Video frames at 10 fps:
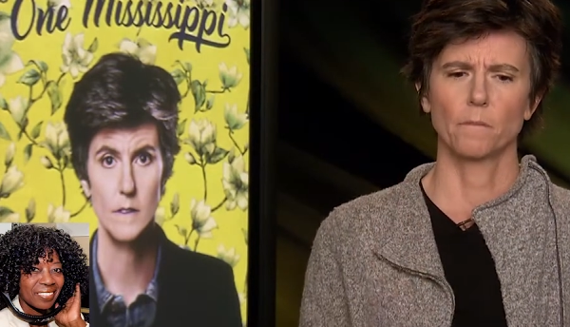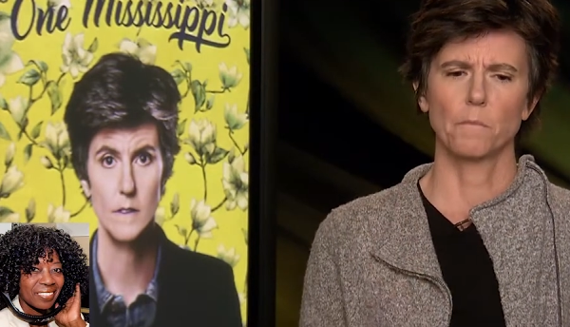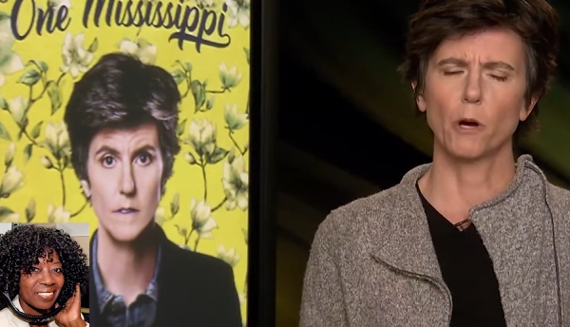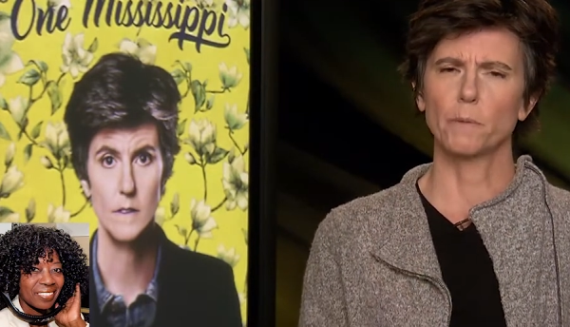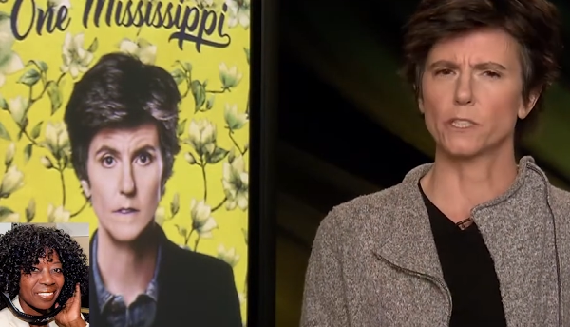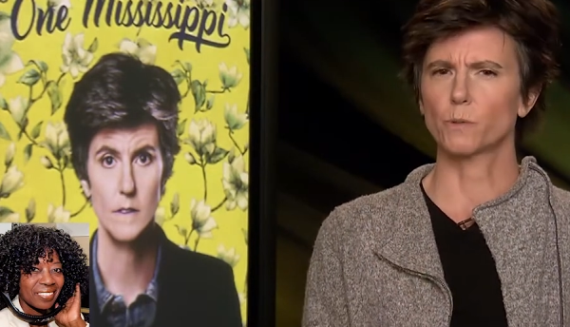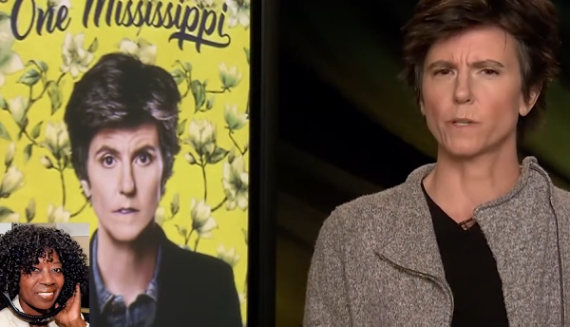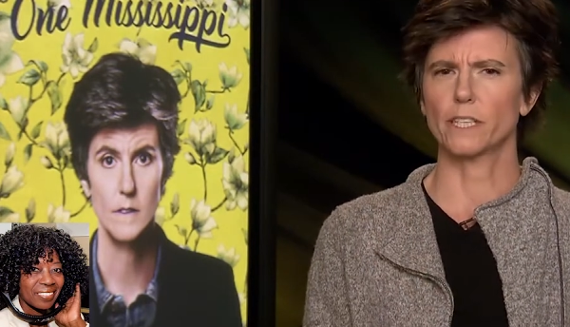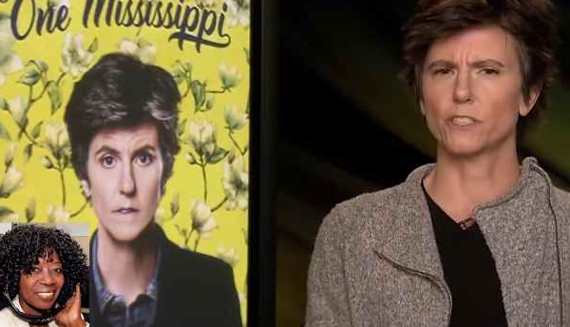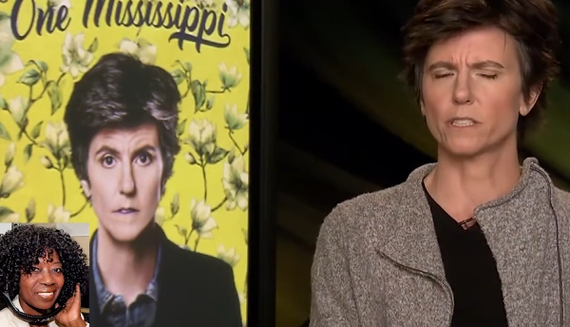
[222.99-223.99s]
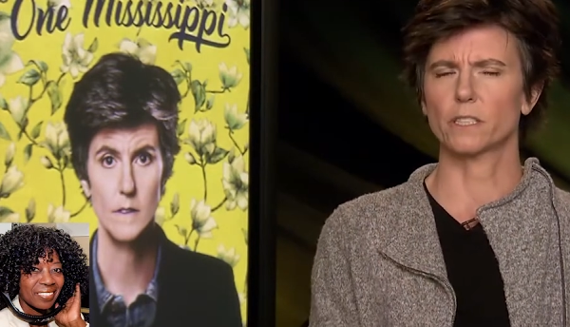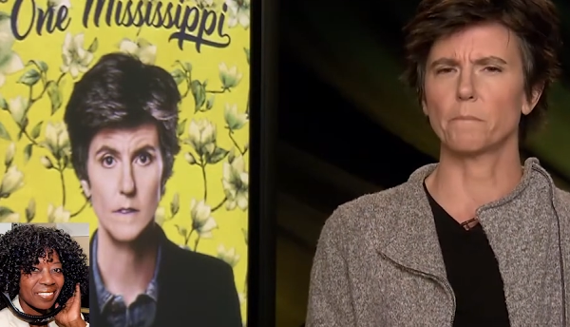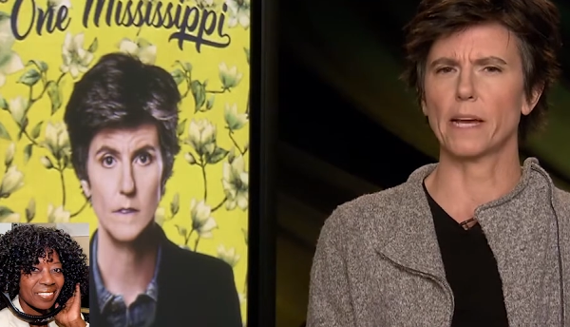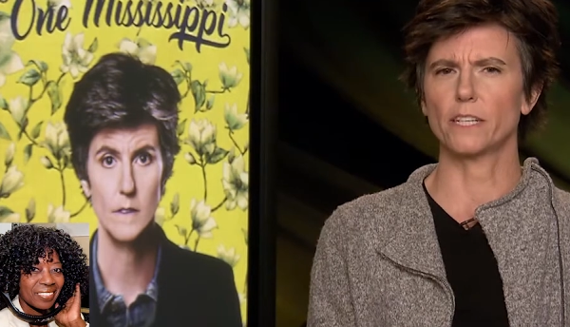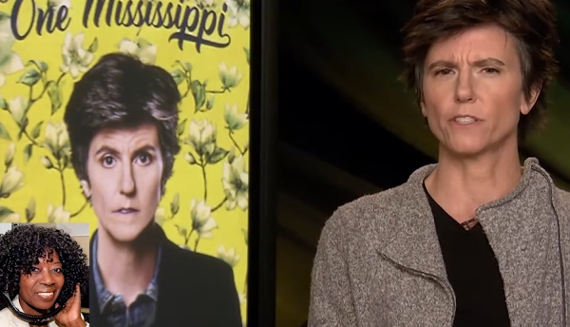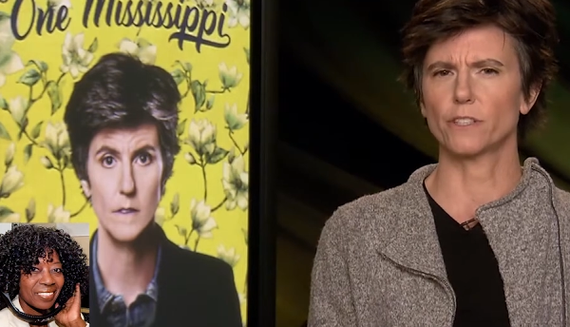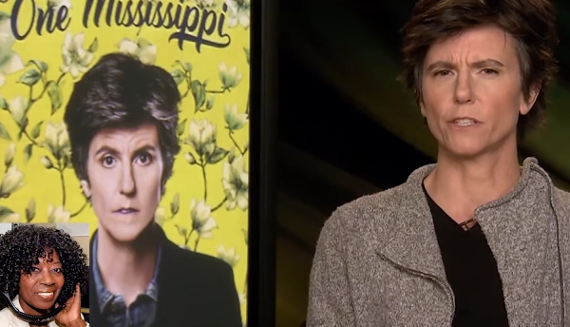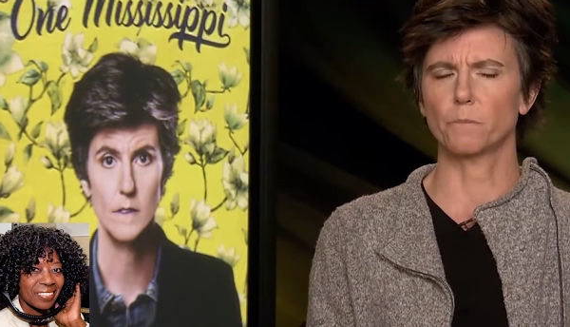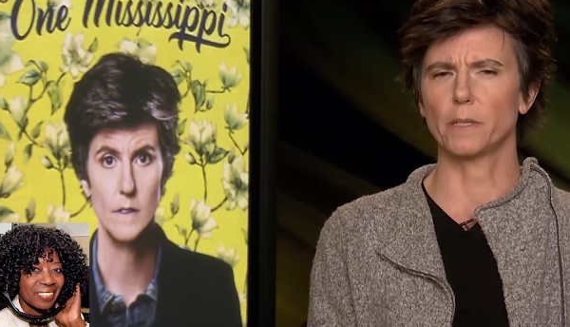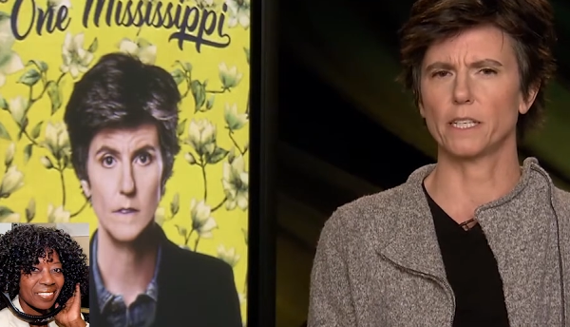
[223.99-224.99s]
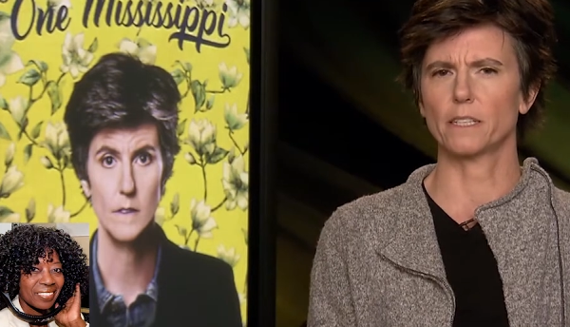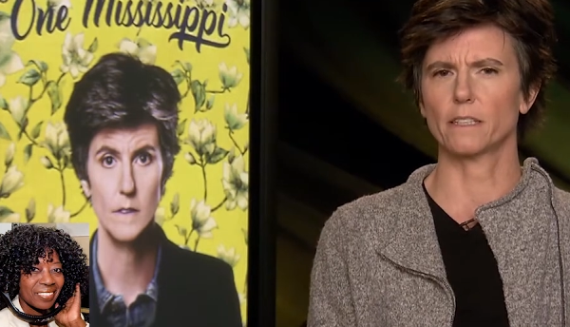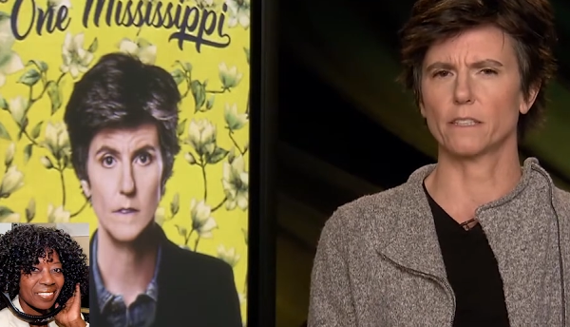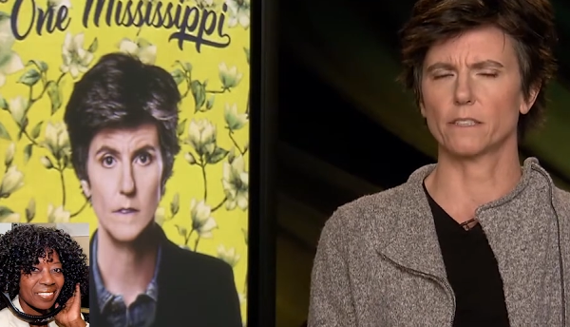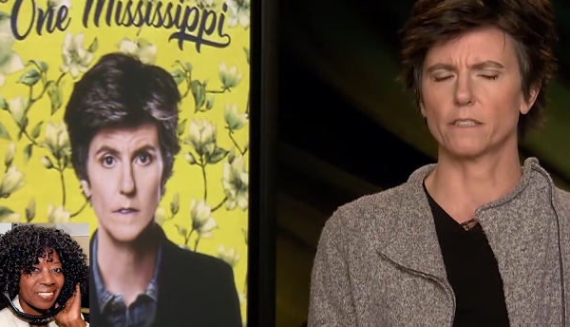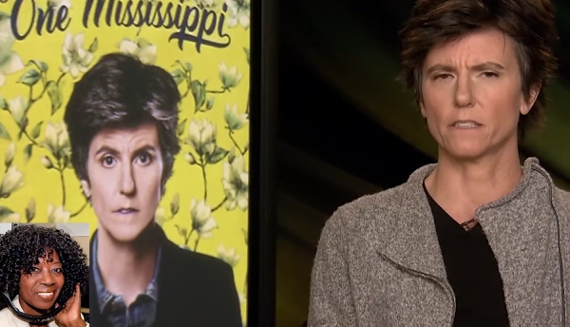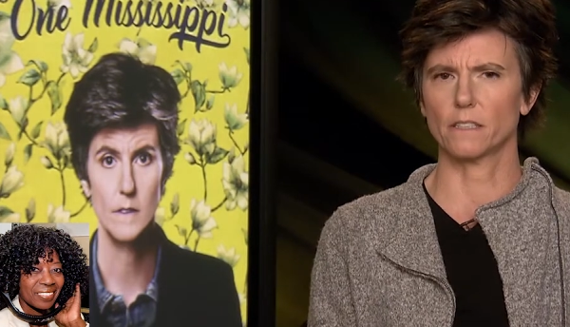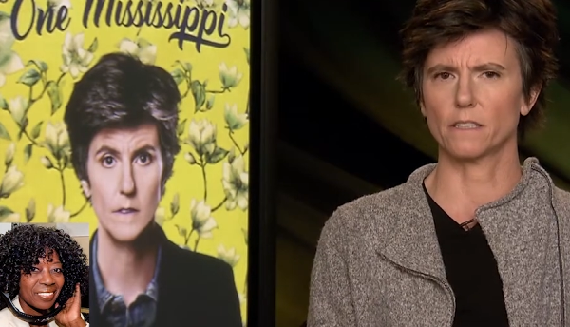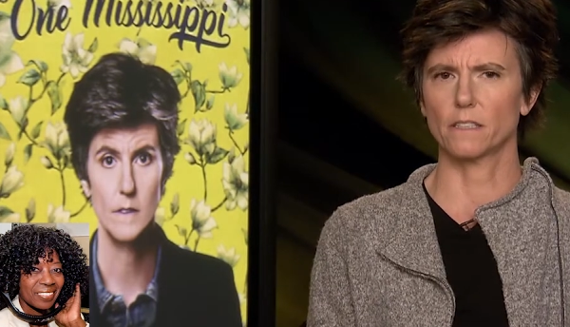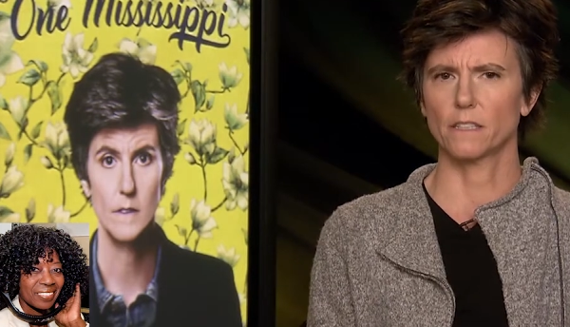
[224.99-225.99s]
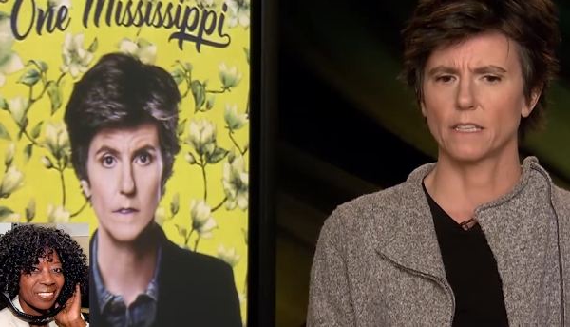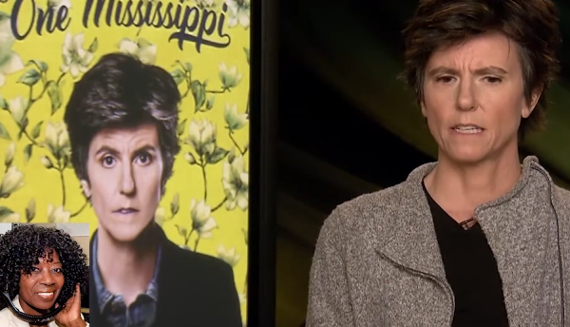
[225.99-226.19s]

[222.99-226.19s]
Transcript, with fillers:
Speaker 1: moments where I just imagine her being there still.